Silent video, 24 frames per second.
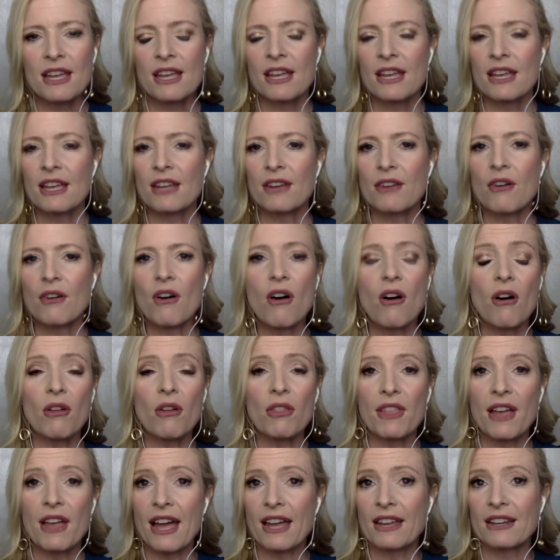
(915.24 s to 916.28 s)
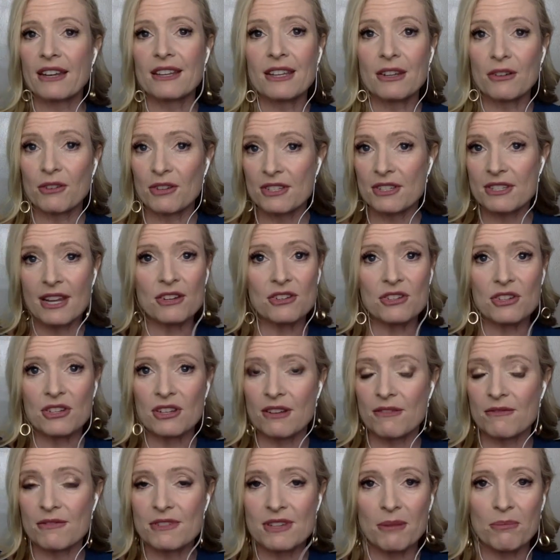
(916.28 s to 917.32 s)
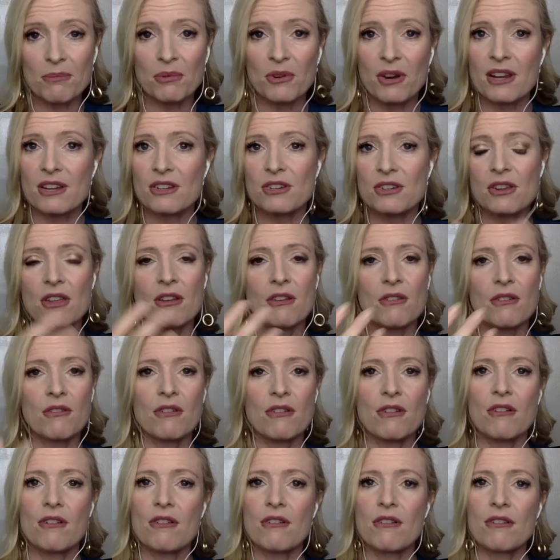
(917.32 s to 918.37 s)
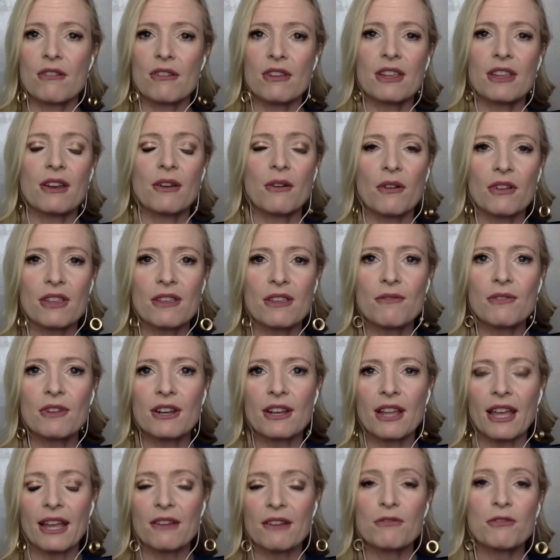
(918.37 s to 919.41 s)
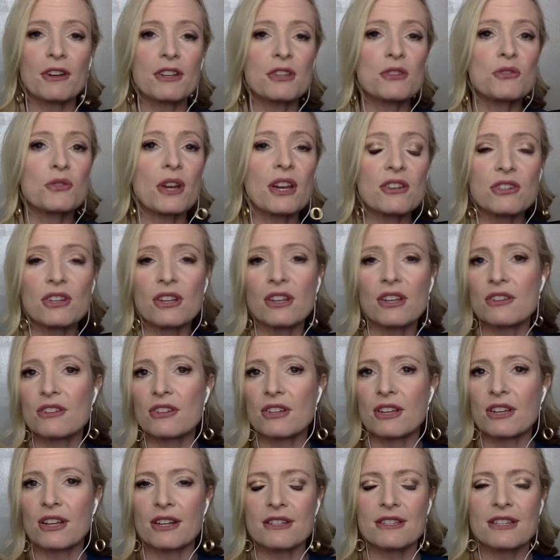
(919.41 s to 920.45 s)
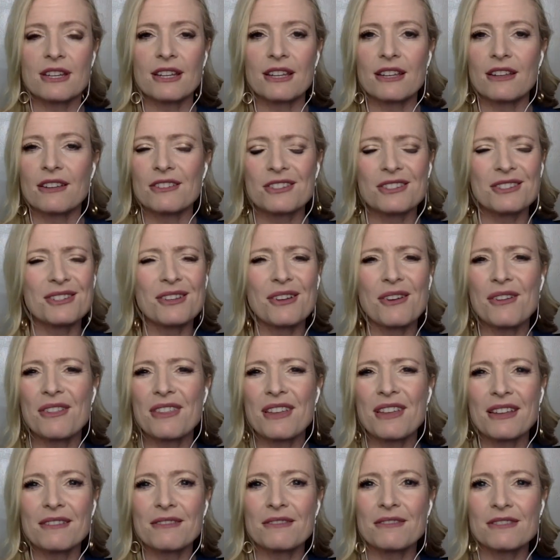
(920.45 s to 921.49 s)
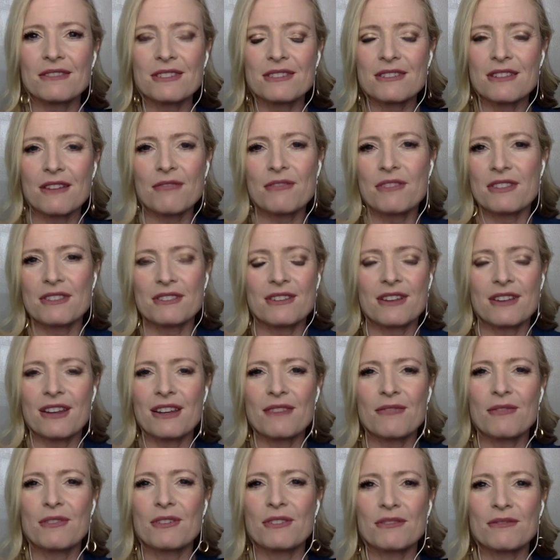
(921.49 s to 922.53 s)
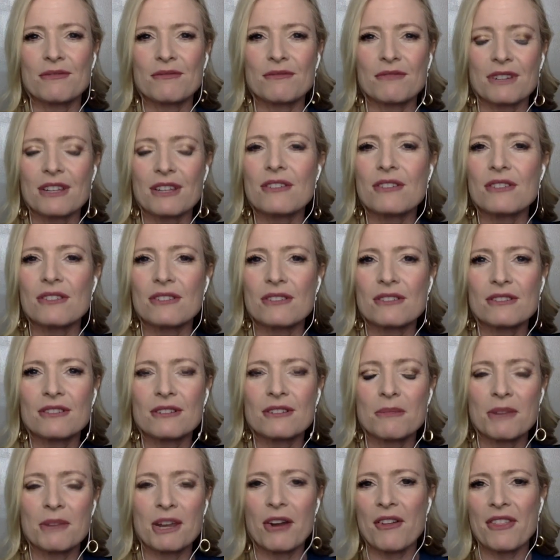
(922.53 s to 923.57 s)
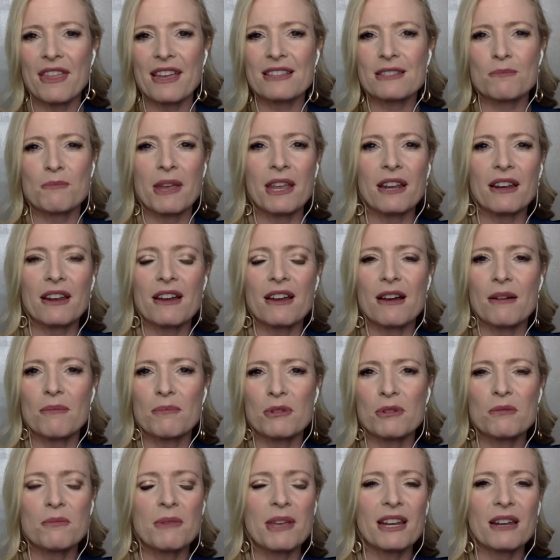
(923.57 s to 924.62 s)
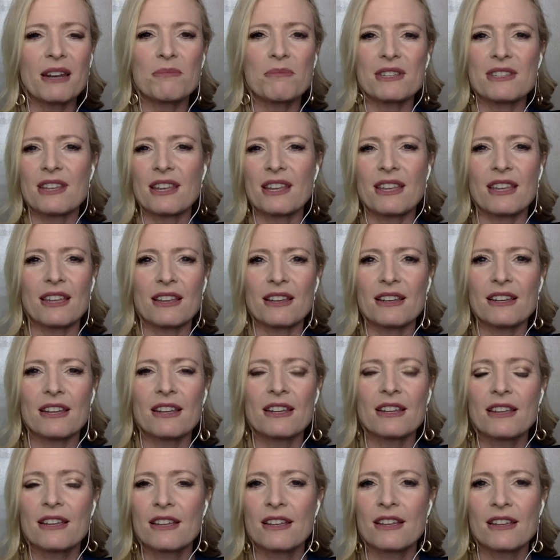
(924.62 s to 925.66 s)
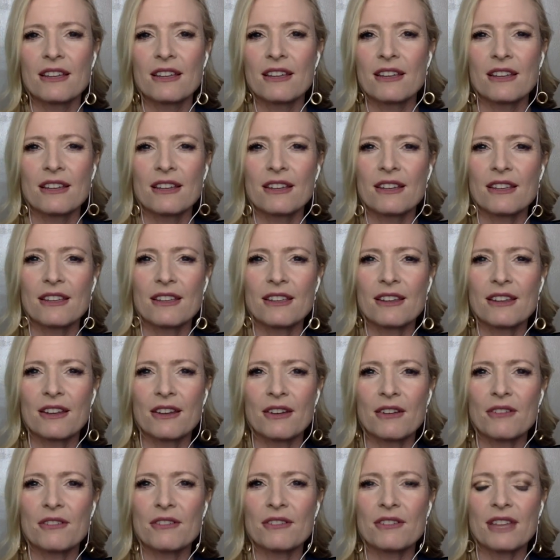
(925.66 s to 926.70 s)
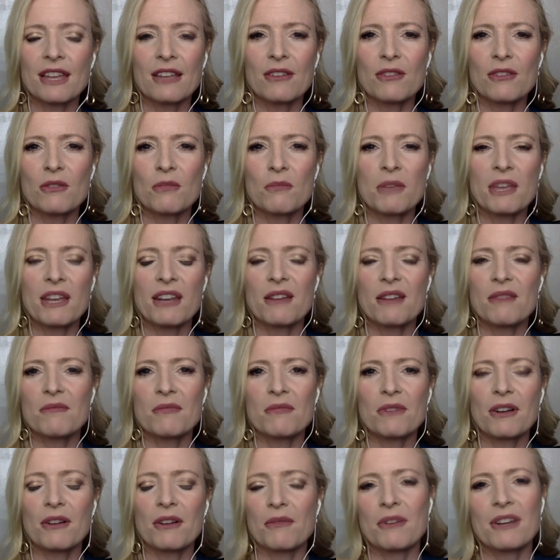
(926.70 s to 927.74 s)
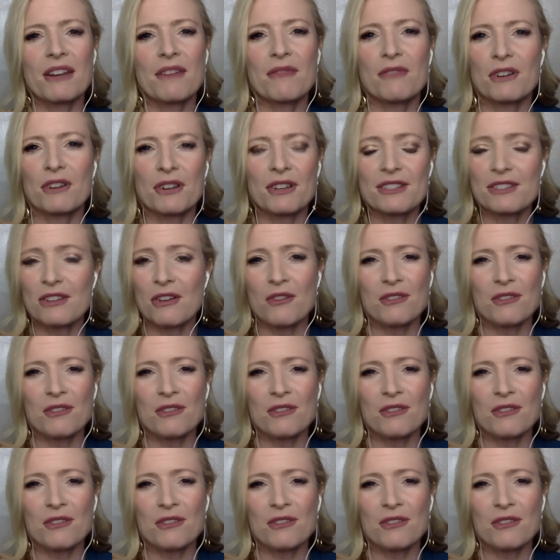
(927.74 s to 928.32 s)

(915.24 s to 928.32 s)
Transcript: and all that irritation of separation, or, you know, even like frustration because you got a ticket, just all that stuff that's not even real. I mean, all that's made up. Who made up the ticket? You know, like who made up whatever? It's